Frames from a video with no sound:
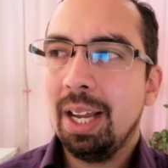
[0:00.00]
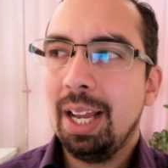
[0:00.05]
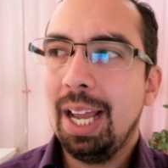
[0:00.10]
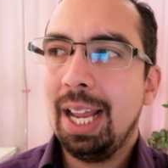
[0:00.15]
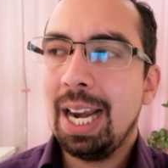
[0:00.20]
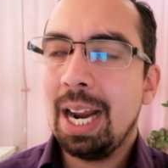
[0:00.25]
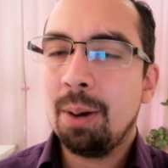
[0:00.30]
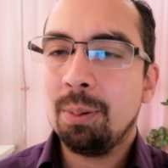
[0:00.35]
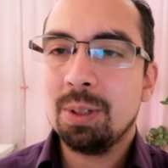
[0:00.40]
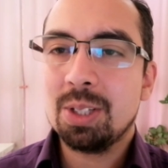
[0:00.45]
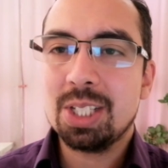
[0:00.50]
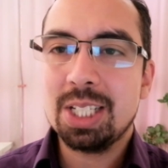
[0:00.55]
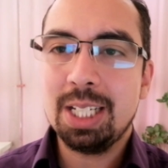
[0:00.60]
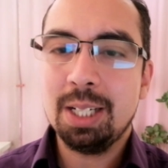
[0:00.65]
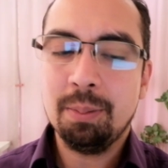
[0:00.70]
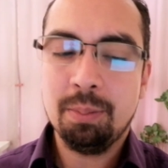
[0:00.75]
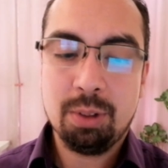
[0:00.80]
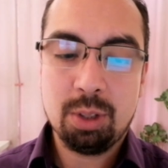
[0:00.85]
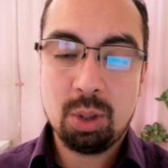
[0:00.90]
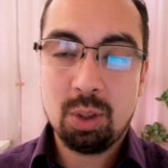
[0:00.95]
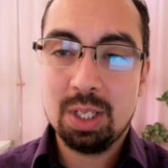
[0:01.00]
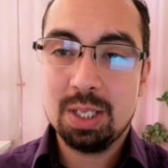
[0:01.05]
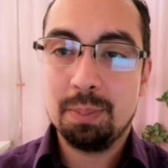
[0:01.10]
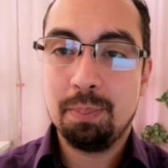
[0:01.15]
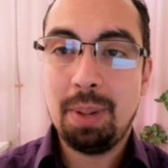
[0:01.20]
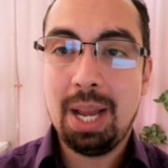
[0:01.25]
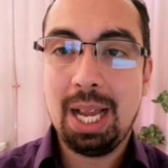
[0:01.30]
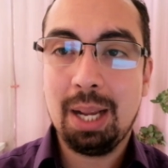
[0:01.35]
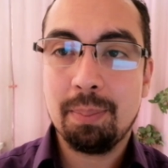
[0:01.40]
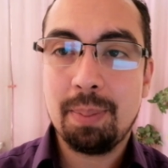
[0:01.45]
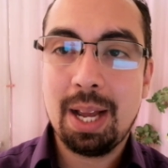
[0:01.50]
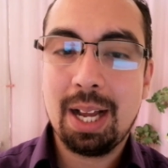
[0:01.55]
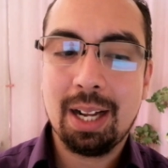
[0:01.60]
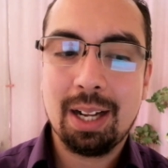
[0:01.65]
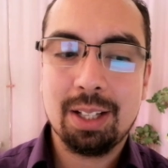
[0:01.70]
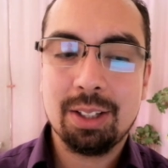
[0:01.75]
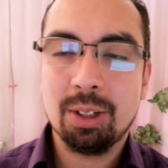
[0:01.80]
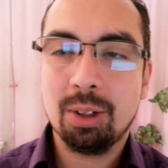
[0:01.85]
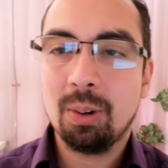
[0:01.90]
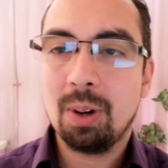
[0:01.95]
and I would see him throw his backpack
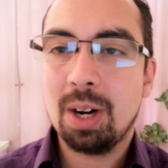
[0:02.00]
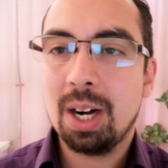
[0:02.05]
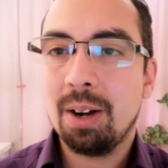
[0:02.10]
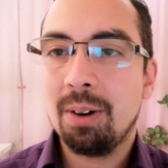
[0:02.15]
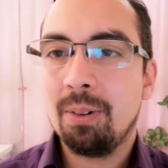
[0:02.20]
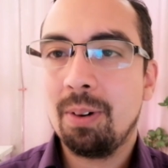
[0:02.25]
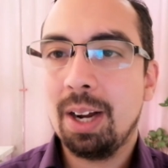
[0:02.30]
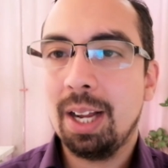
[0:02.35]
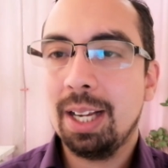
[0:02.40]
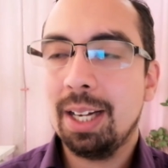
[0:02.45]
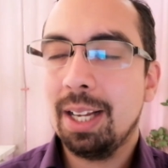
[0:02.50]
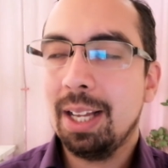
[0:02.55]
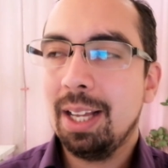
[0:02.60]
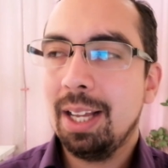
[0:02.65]
on the ground, right?